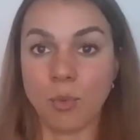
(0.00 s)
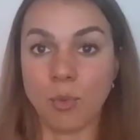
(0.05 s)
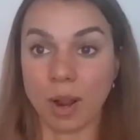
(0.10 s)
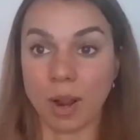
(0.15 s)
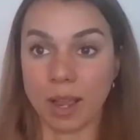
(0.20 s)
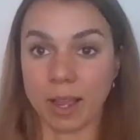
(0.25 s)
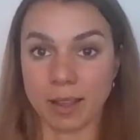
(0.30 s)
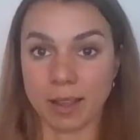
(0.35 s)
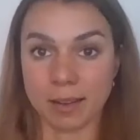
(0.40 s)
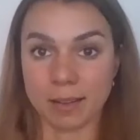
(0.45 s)

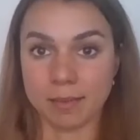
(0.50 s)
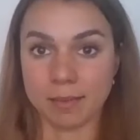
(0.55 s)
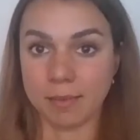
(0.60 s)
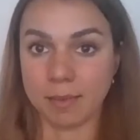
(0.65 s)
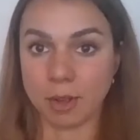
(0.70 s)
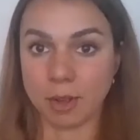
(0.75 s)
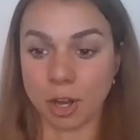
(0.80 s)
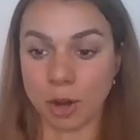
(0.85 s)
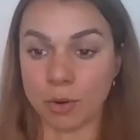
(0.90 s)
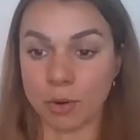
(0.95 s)
where I could
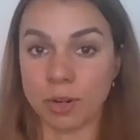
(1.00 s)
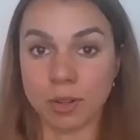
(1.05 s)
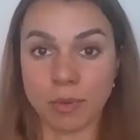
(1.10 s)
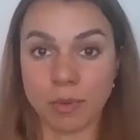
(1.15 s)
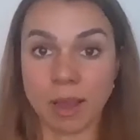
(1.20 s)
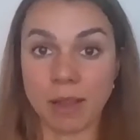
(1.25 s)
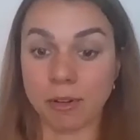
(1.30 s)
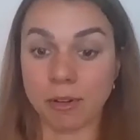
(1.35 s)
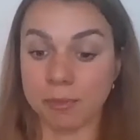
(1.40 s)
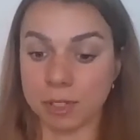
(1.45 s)
go into
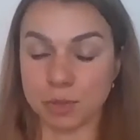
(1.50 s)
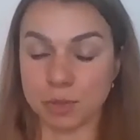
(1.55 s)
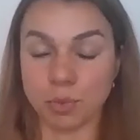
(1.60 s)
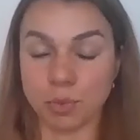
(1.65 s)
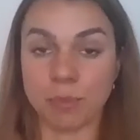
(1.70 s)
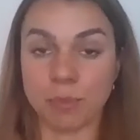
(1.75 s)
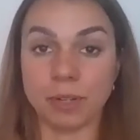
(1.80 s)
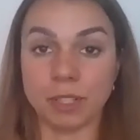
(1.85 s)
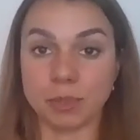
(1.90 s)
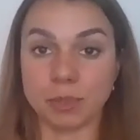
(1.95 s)
the weight room as
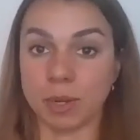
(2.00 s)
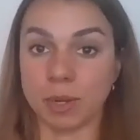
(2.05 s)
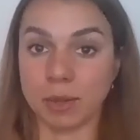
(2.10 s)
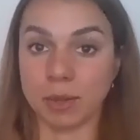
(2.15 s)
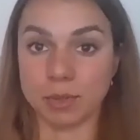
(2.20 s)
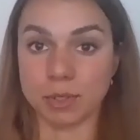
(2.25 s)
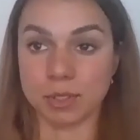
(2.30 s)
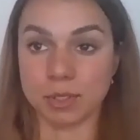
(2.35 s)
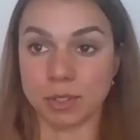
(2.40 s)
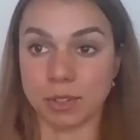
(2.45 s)
one plus one
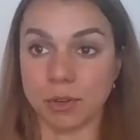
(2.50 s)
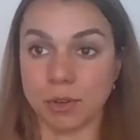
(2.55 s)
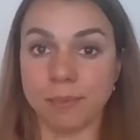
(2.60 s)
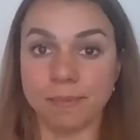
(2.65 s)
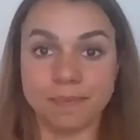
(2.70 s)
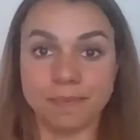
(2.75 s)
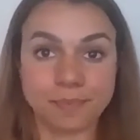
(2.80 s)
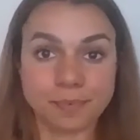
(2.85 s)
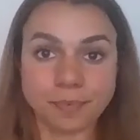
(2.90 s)
equals two.